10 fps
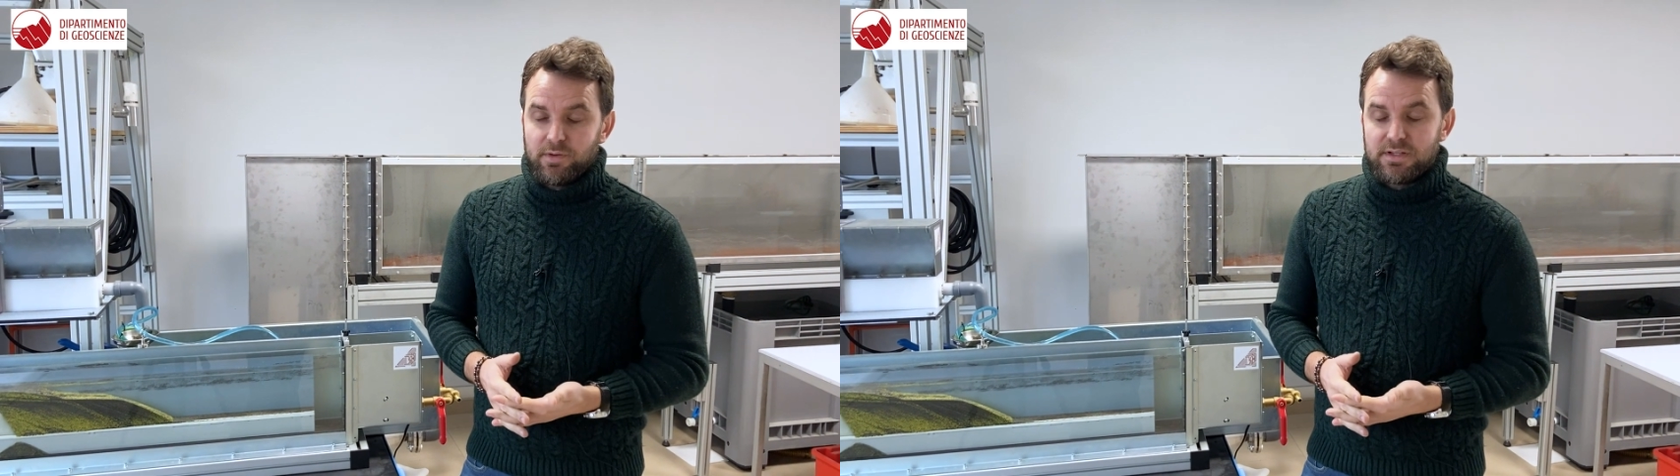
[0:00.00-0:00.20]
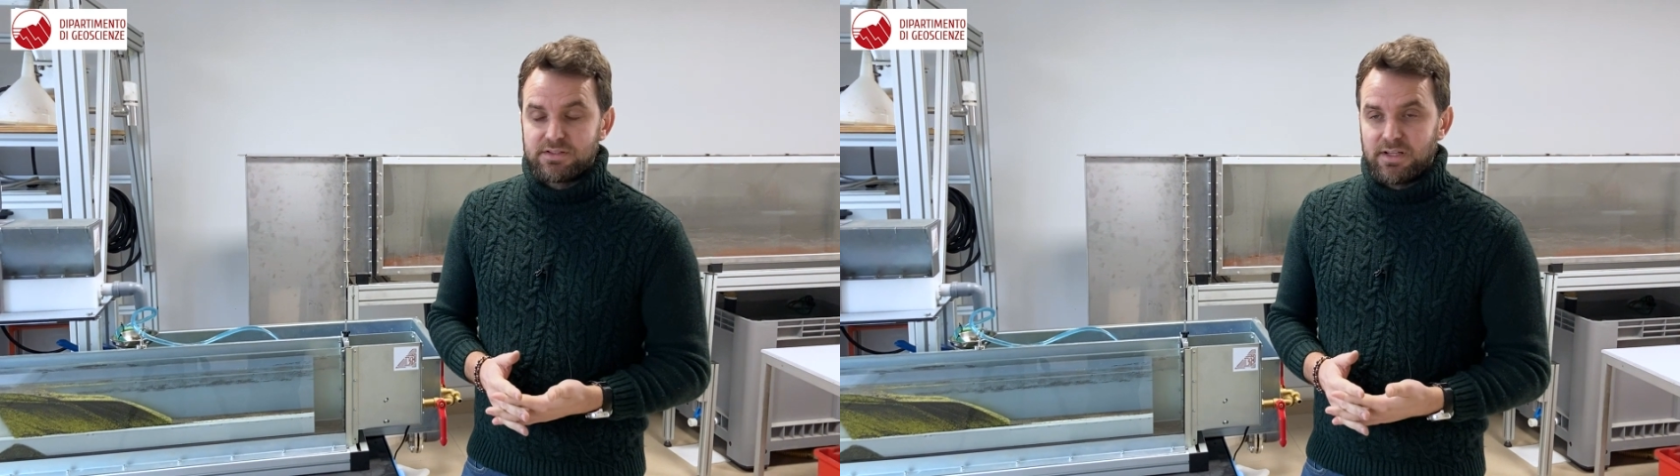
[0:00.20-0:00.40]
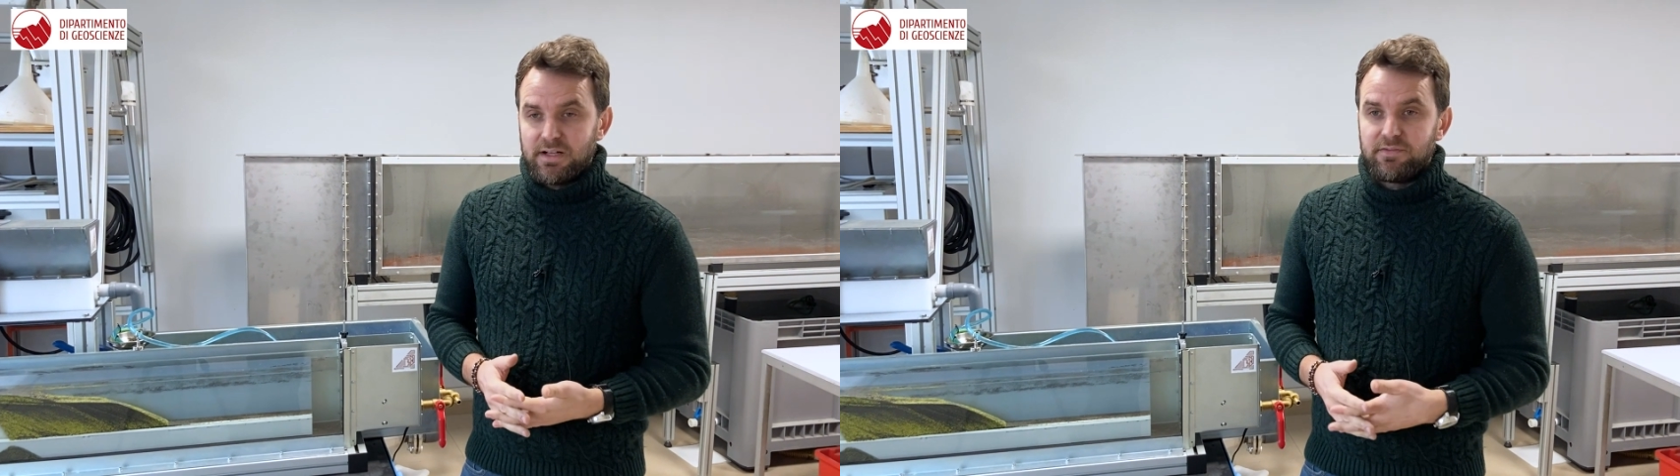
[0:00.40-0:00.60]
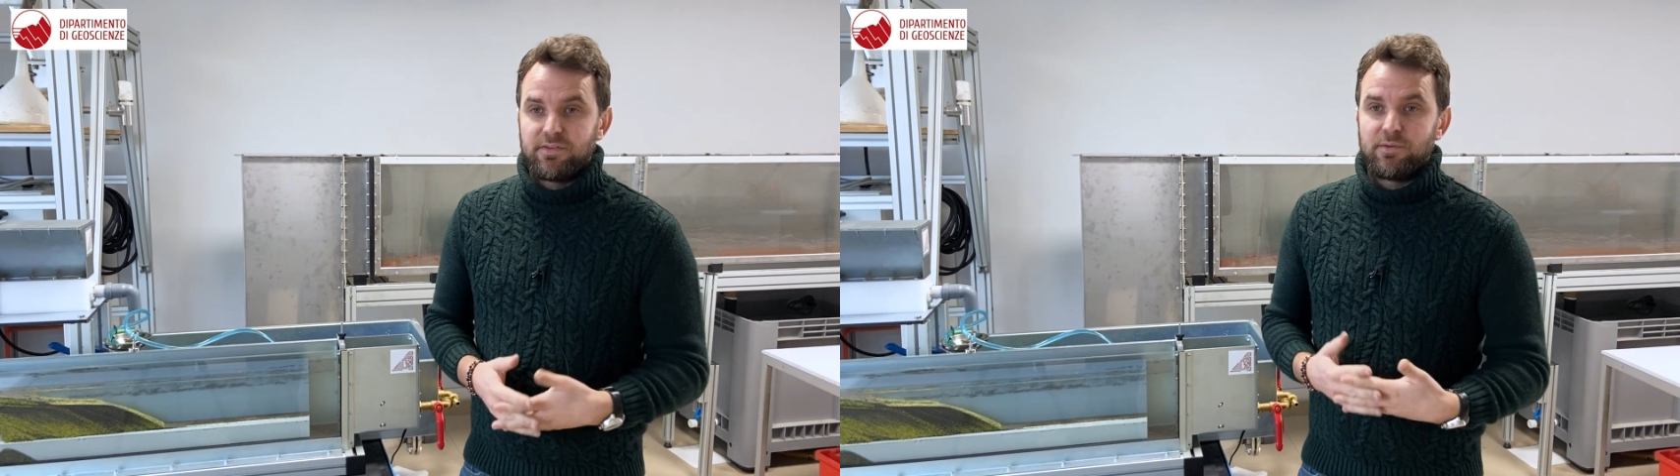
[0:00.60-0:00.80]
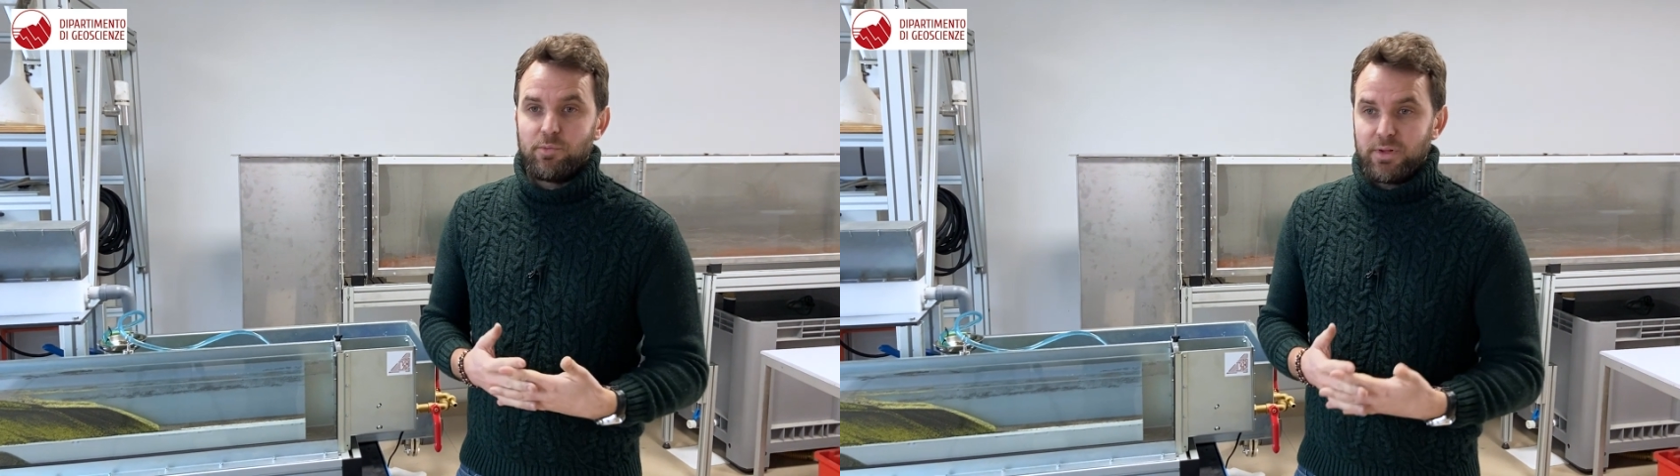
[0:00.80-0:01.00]
itself
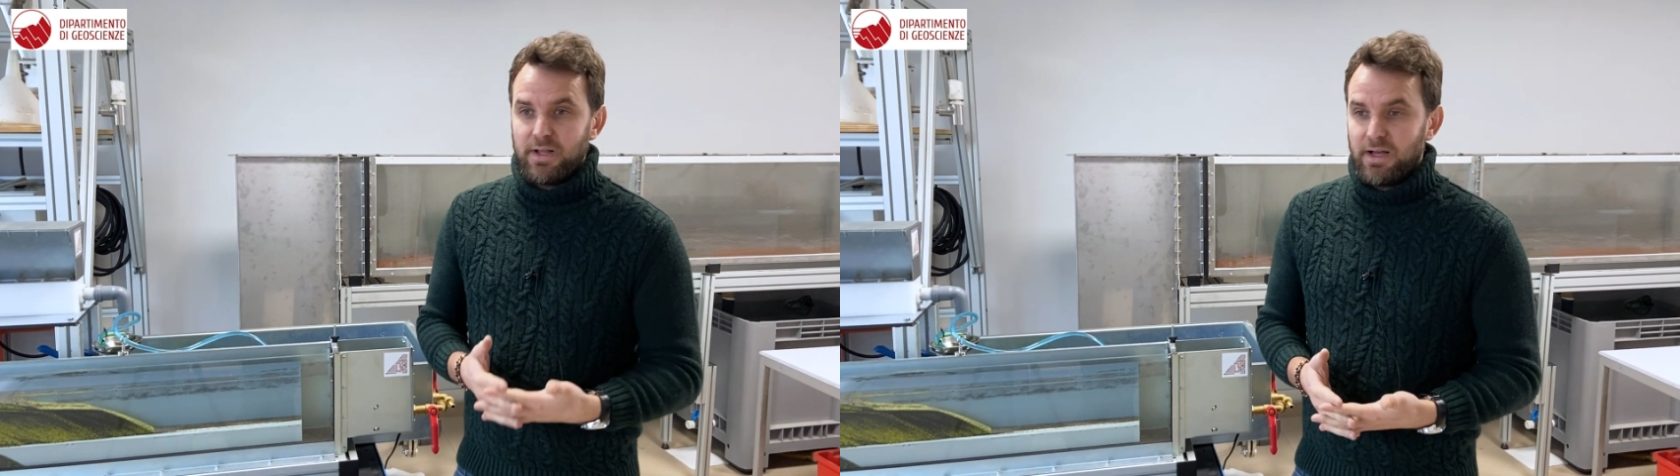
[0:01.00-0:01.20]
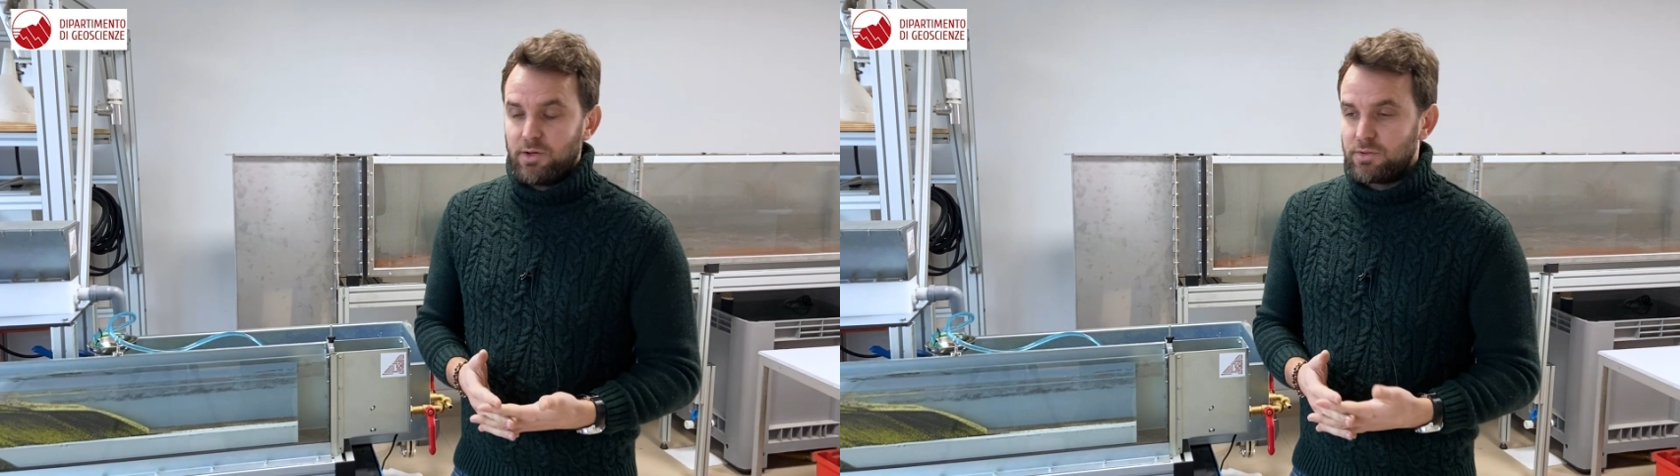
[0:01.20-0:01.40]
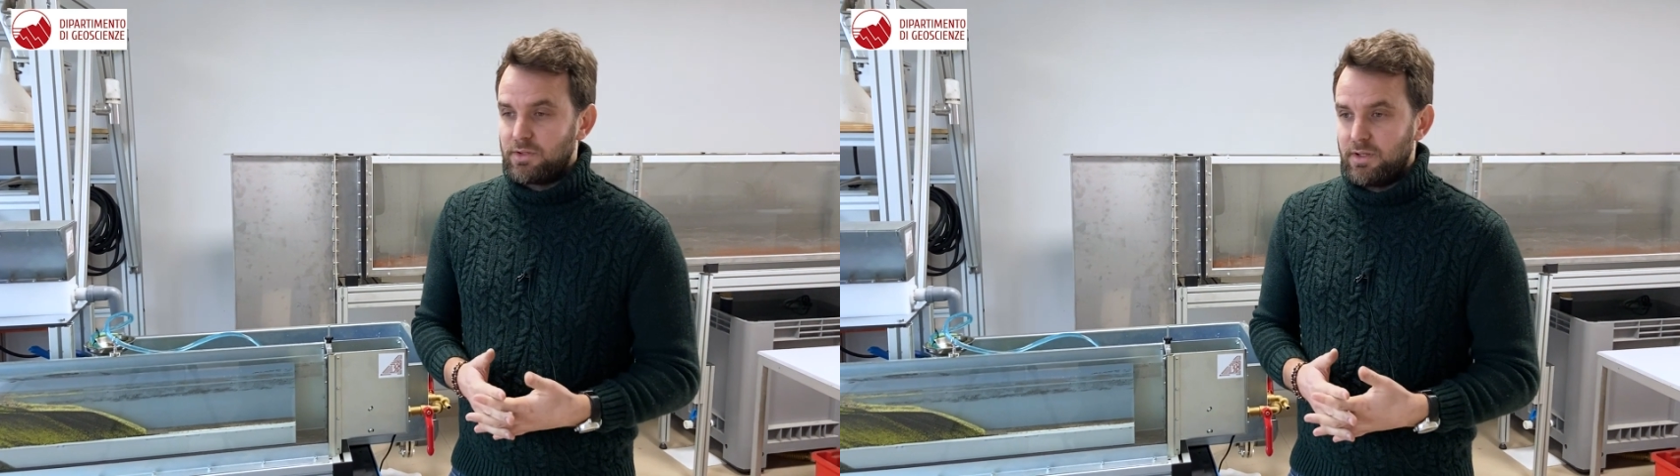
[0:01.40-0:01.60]
without